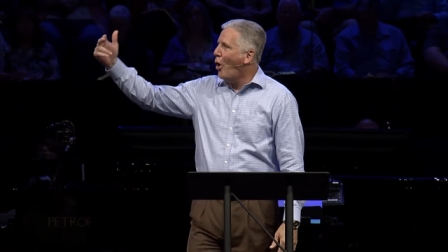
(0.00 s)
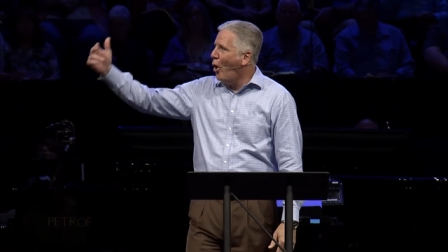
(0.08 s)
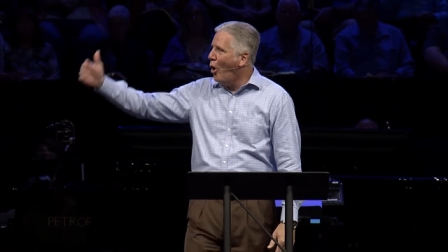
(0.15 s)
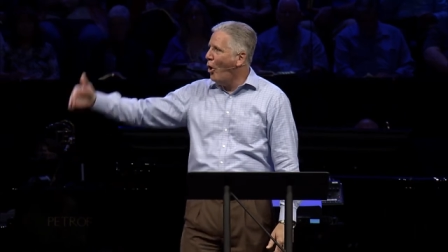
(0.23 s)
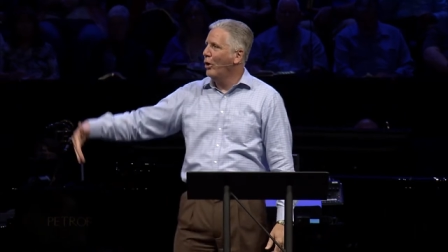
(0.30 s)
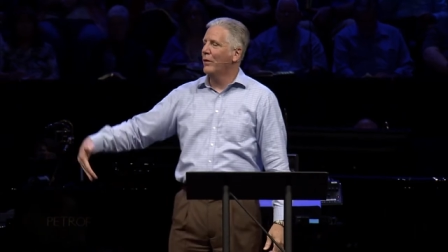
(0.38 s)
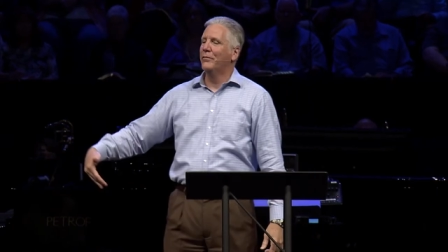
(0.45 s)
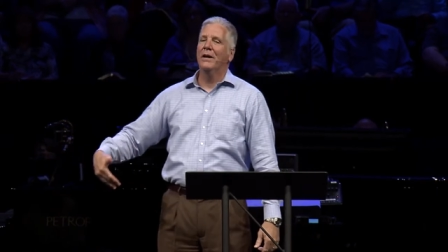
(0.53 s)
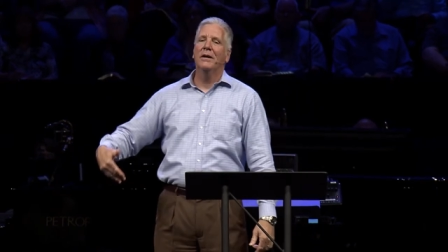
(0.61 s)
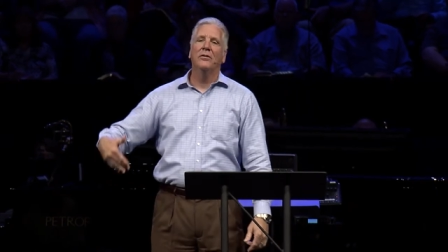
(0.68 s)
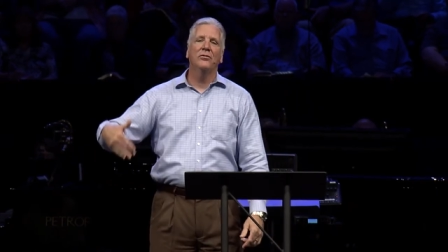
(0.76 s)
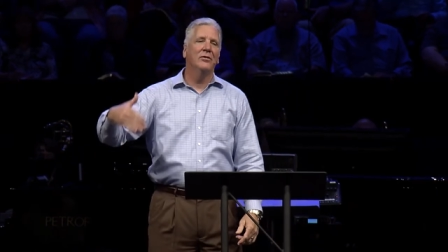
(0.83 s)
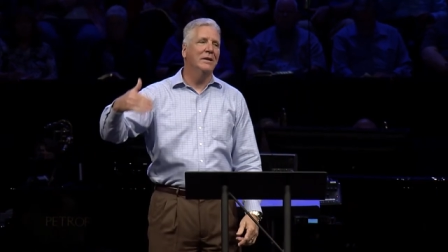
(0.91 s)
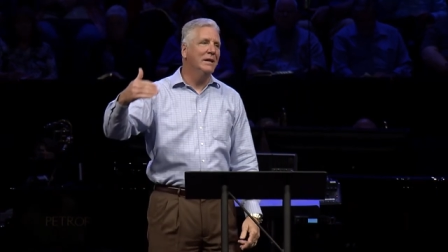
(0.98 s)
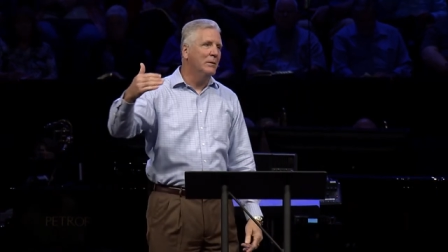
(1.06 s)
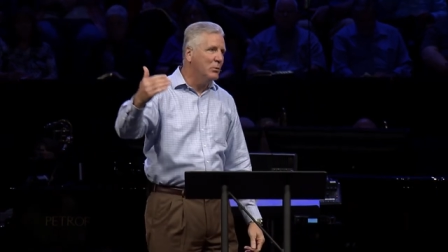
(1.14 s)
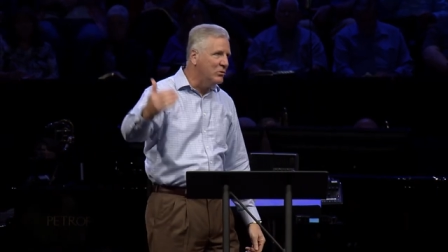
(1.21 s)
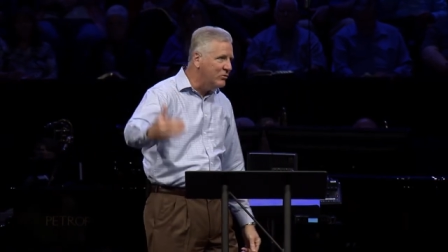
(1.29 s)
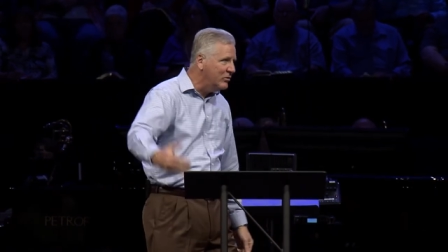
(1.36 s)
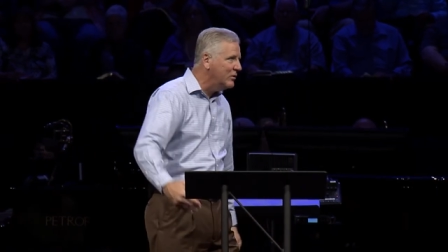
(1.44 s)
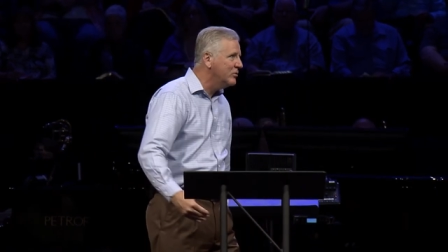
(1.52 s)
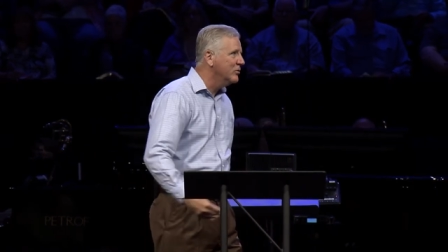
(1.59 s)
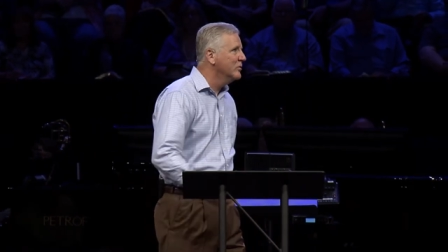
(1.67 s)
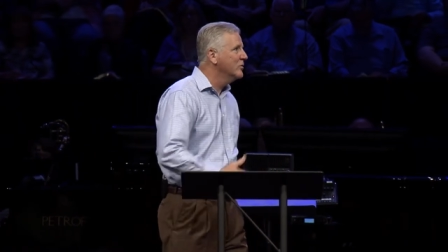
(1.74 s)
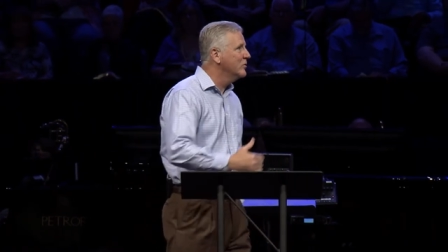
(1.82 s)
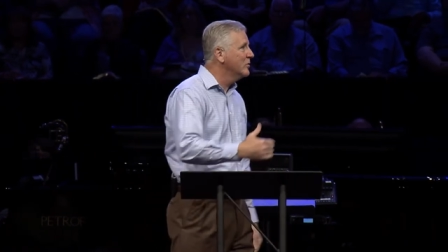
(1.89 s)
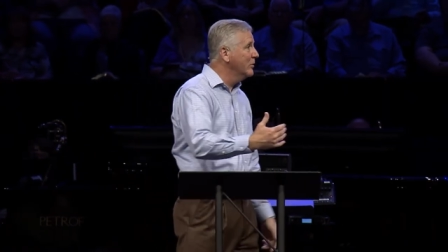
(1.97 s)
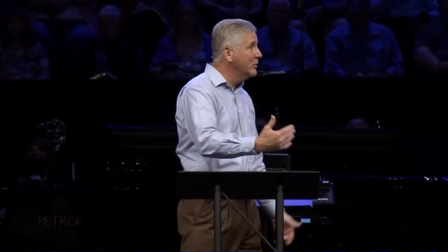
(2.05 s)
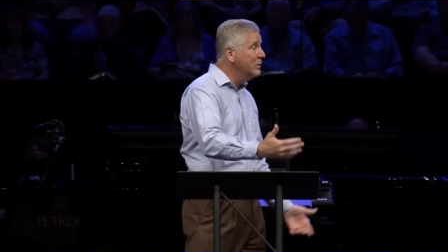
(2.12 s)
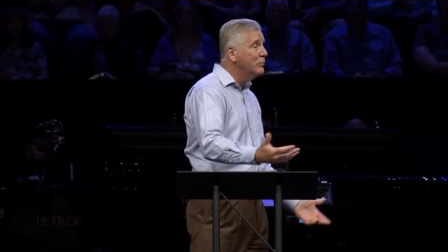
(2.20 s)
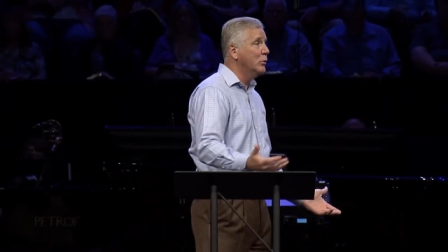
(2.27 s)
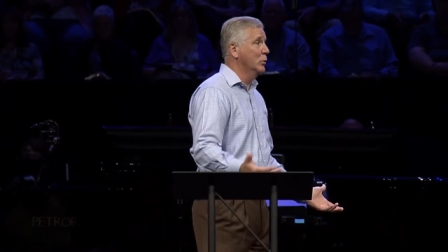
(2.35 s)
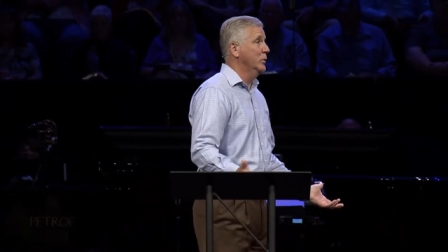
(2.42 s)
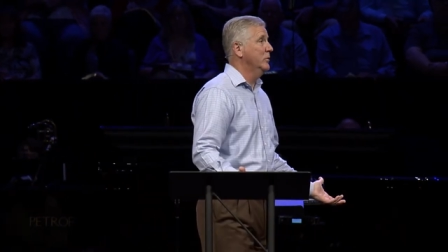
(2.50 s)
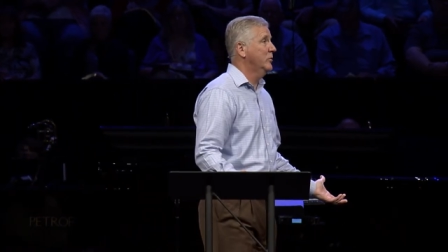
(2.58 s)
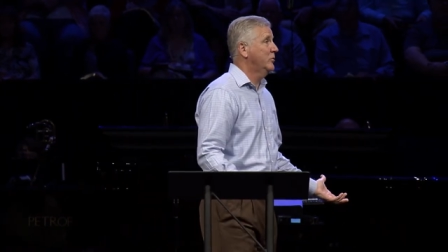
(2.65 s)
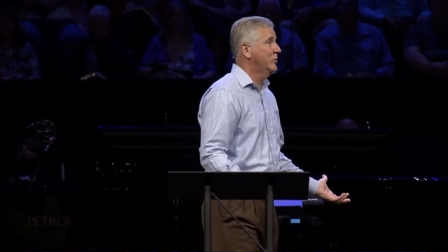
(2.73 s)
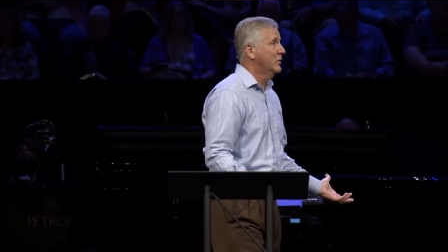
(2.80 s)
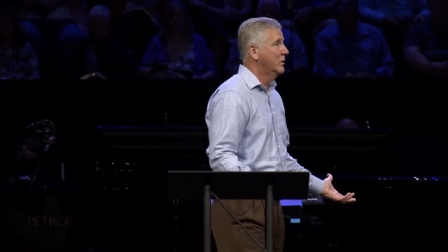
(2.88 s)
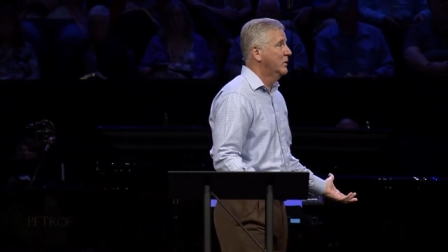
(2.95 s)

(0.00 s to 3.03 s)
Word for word: all of us in positions of influence